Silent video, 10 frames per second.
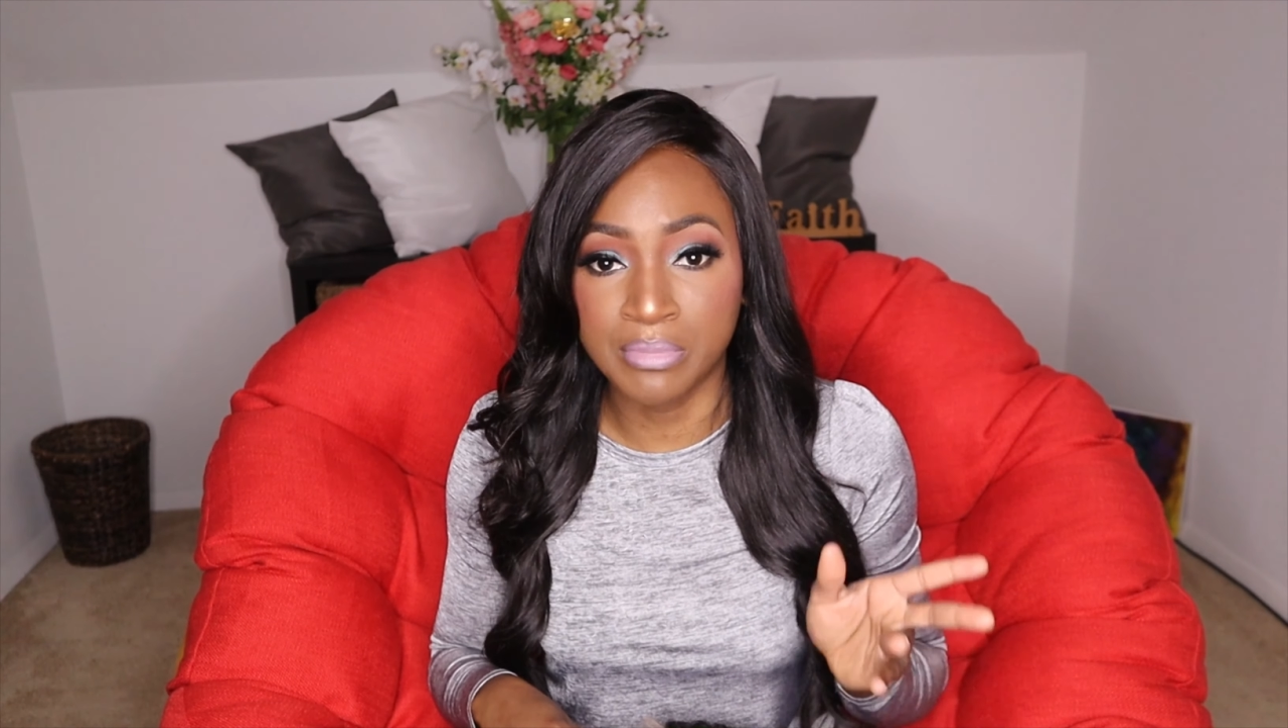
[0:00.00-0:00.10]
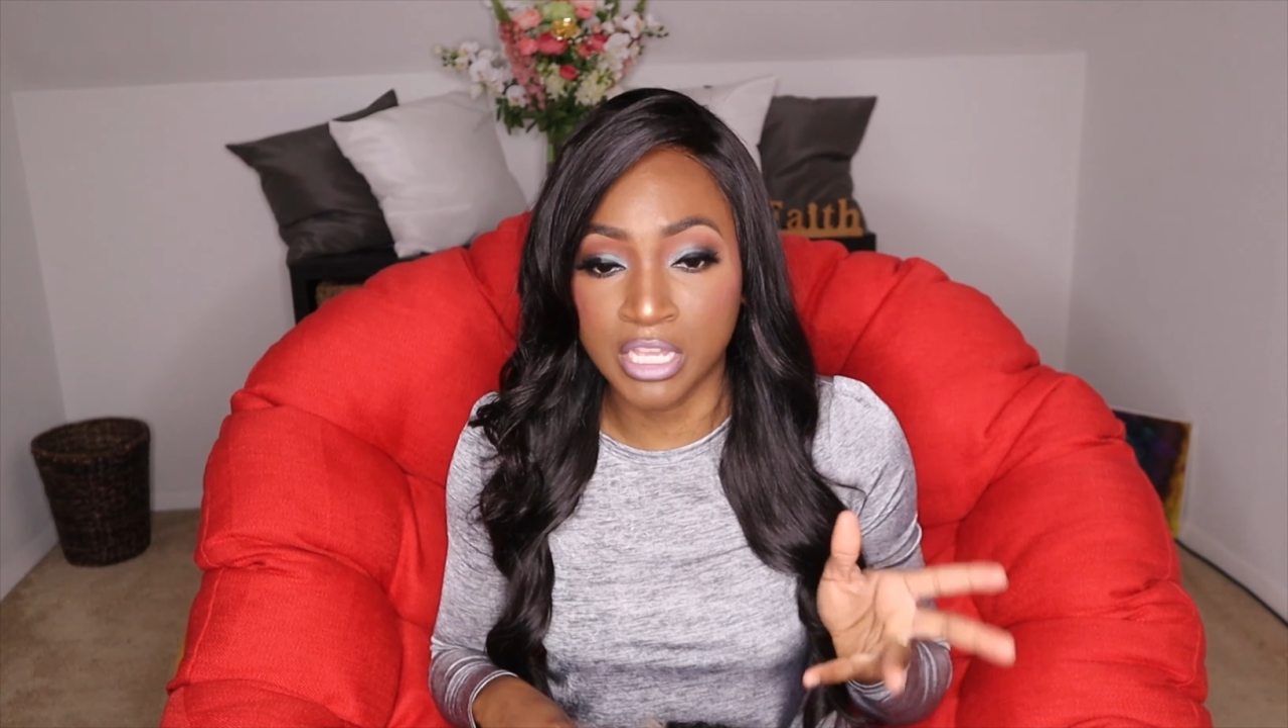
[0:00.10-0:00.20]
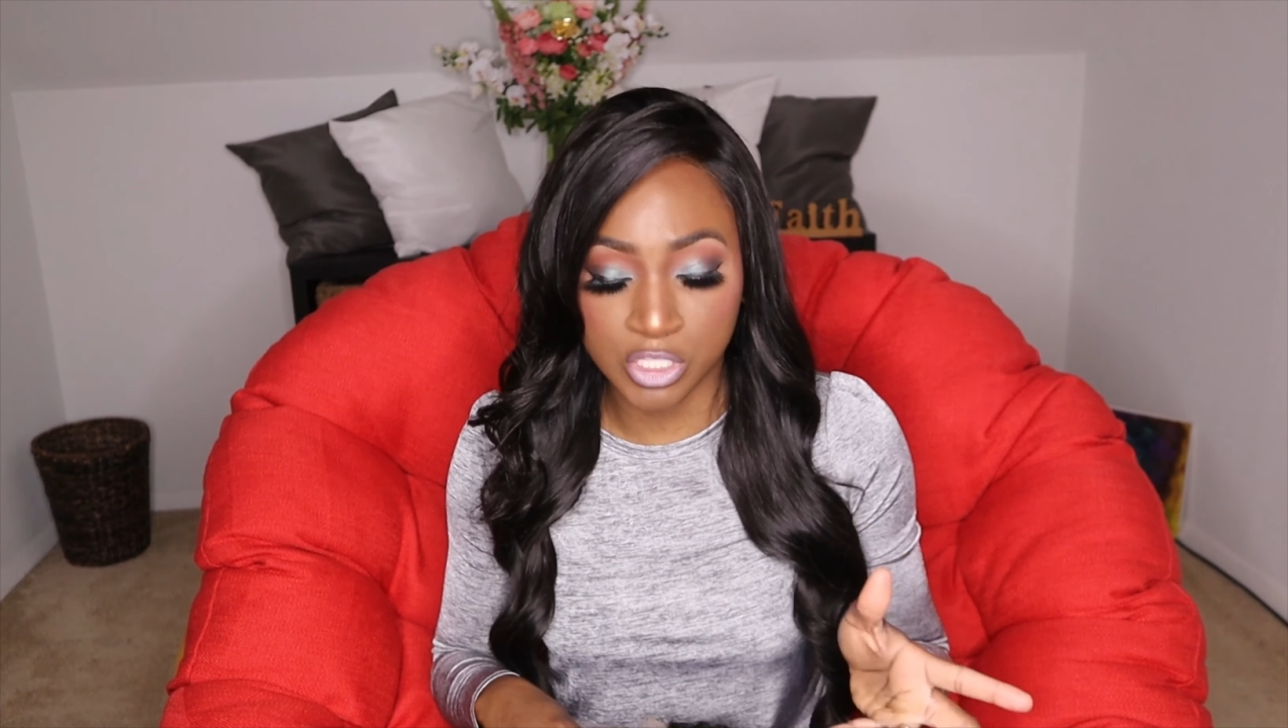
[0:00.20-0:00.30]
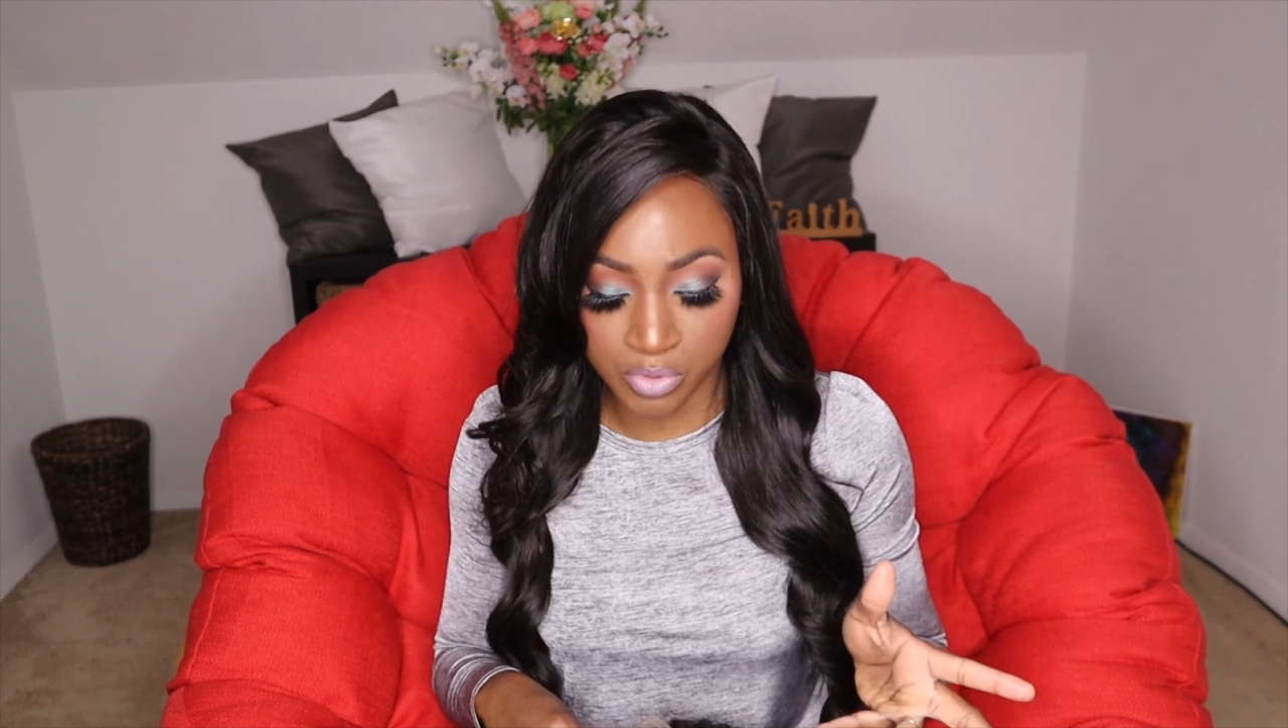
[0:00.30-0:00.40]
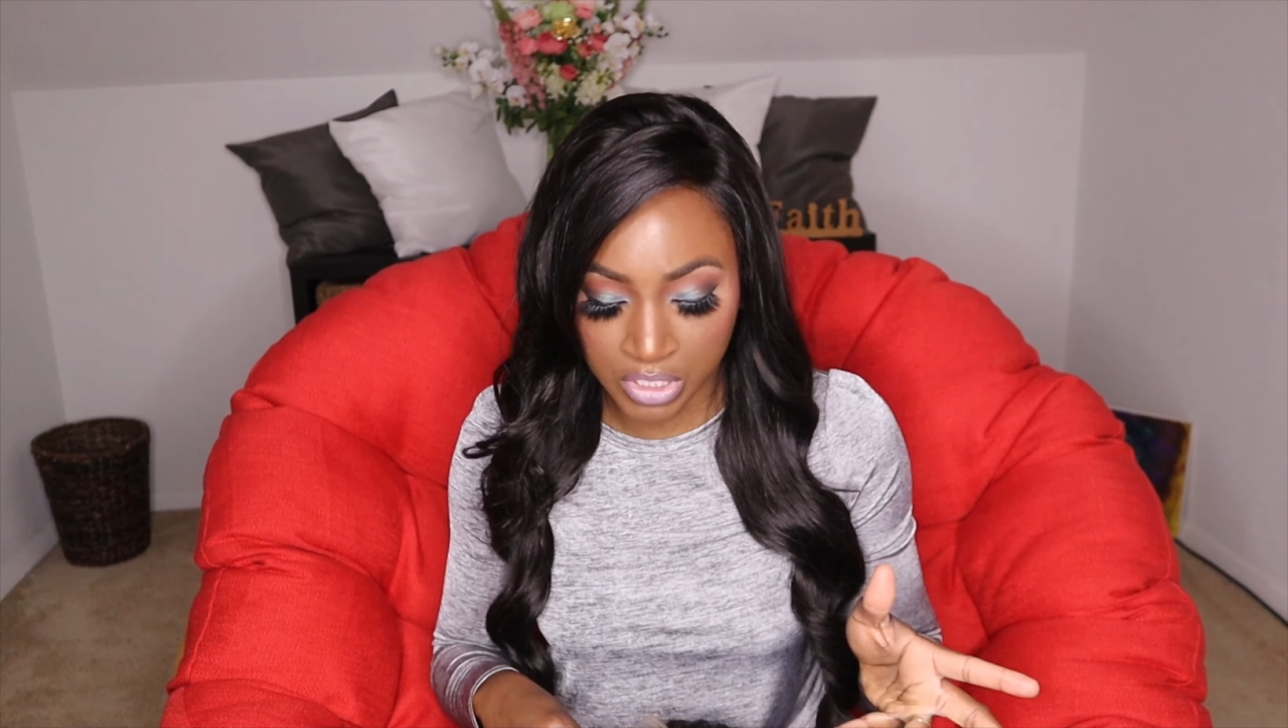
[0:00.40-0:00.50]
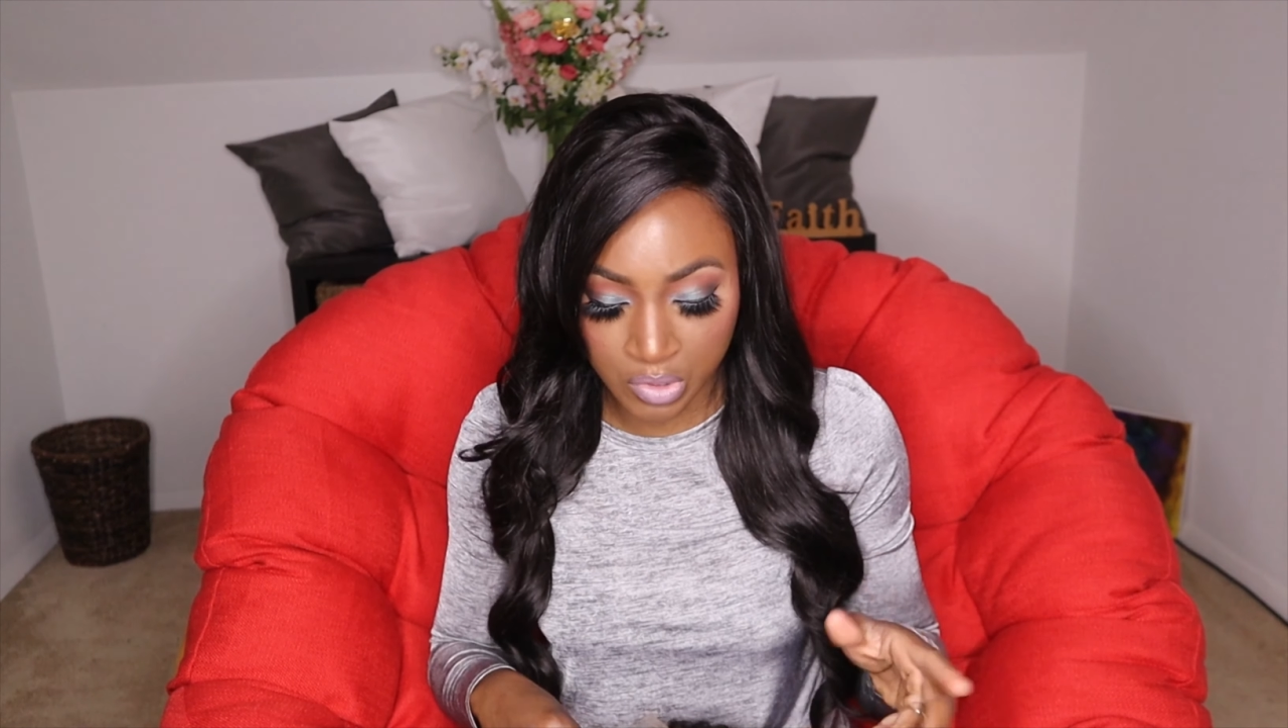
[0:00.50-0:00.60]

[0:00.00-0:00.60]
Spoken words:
because it was